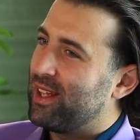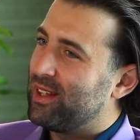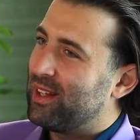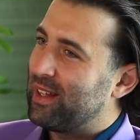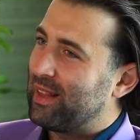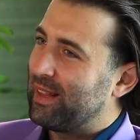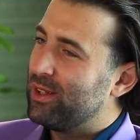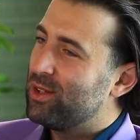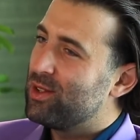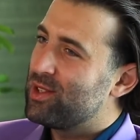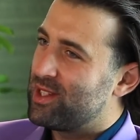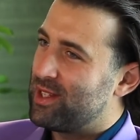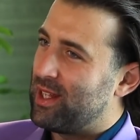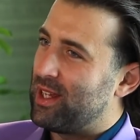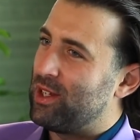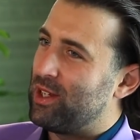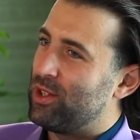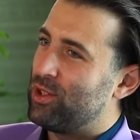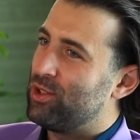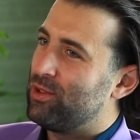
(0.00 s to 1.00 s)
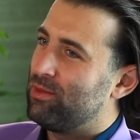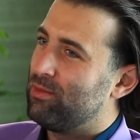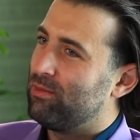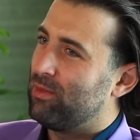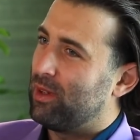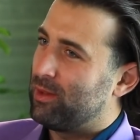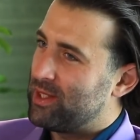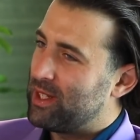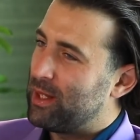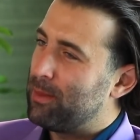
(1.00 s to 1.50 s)
had that little stage,
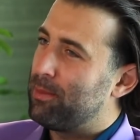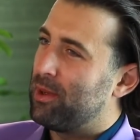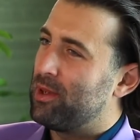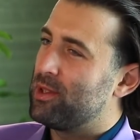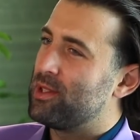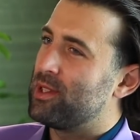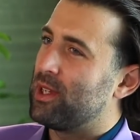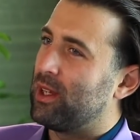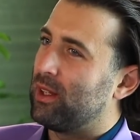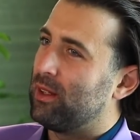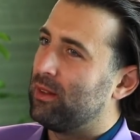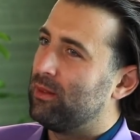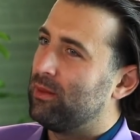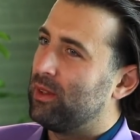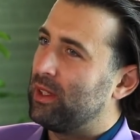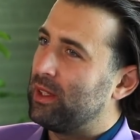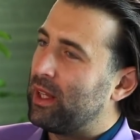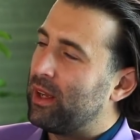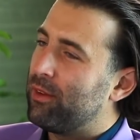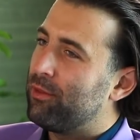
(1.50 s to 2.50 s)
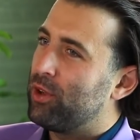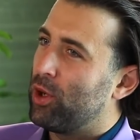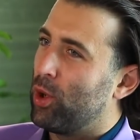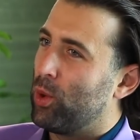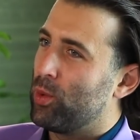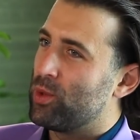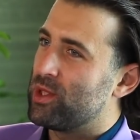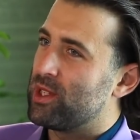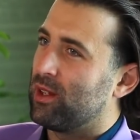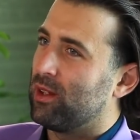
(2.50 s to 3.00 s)
10 per 10, in every
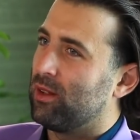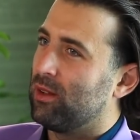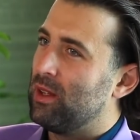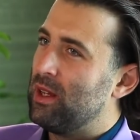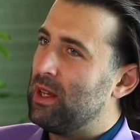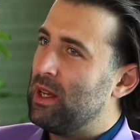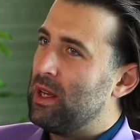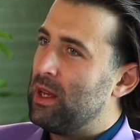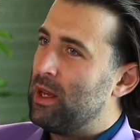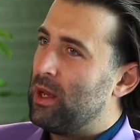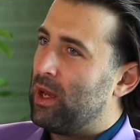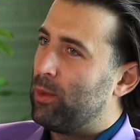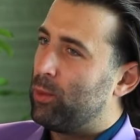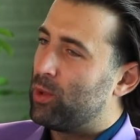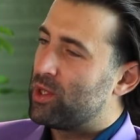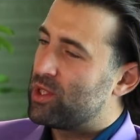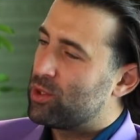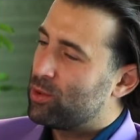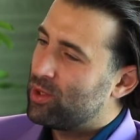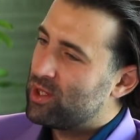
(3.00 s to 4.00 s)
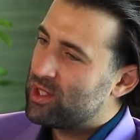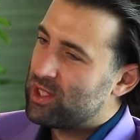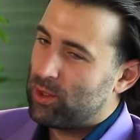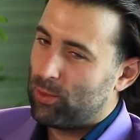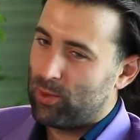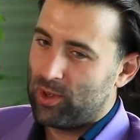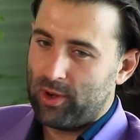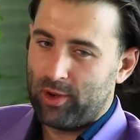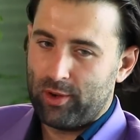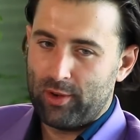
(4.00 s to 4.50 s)
hotel. As soon as he
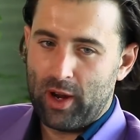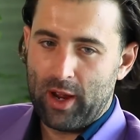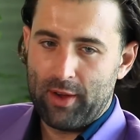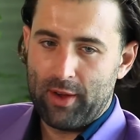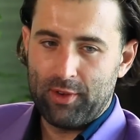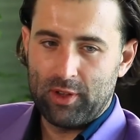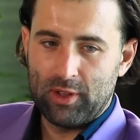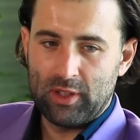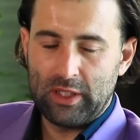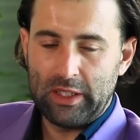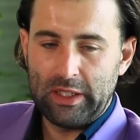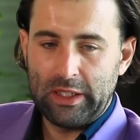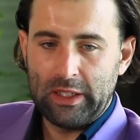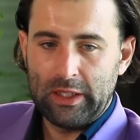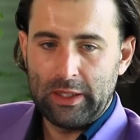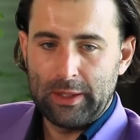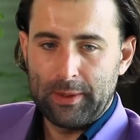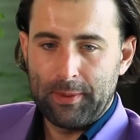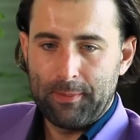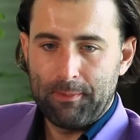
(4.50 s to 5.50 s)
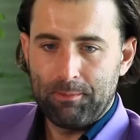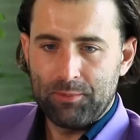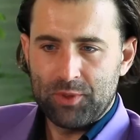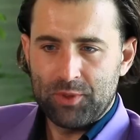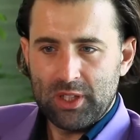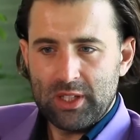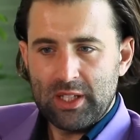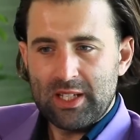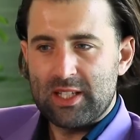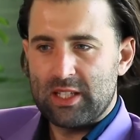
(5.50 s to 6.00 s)
were arriving, he
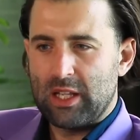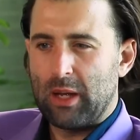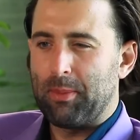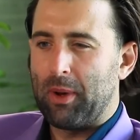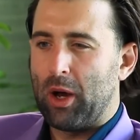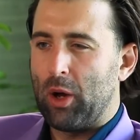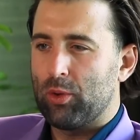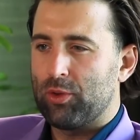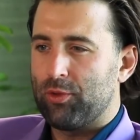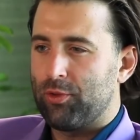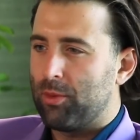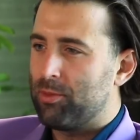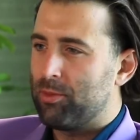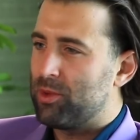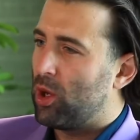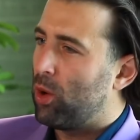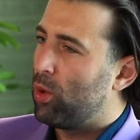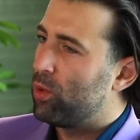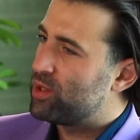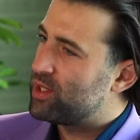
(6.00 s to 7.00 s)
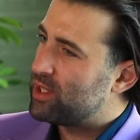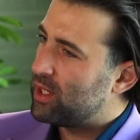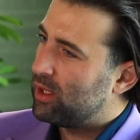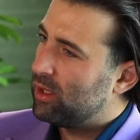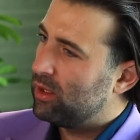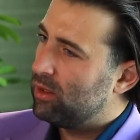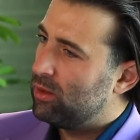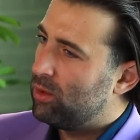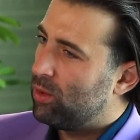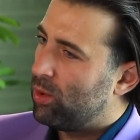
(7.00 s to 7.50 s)
did he step out from the
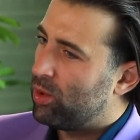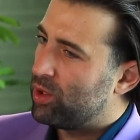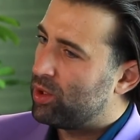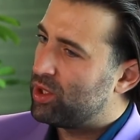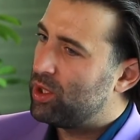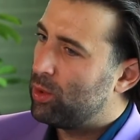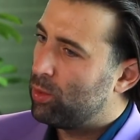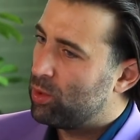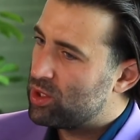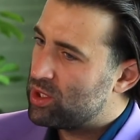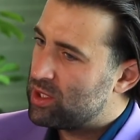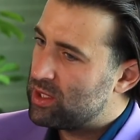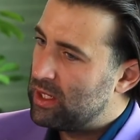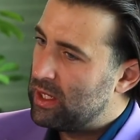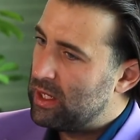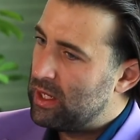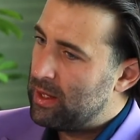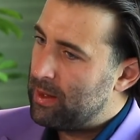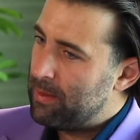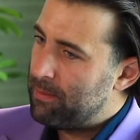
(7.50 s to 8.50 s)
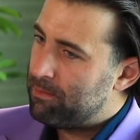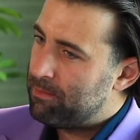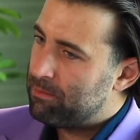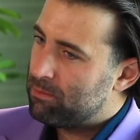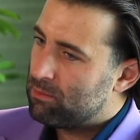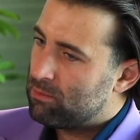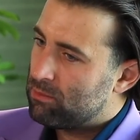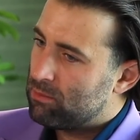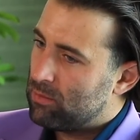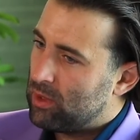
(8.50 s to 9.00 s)
hotel or he was
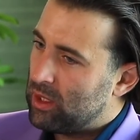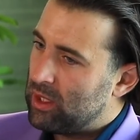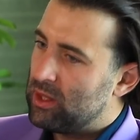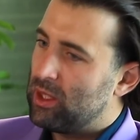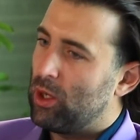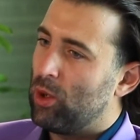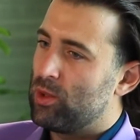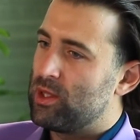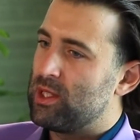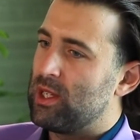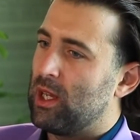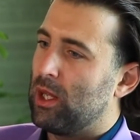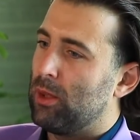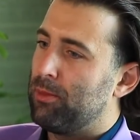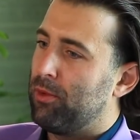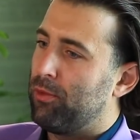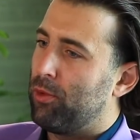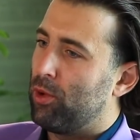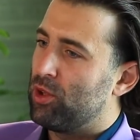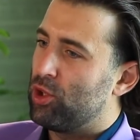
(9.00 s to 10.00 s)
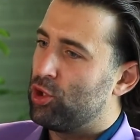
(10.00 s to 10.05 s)
in the hotel before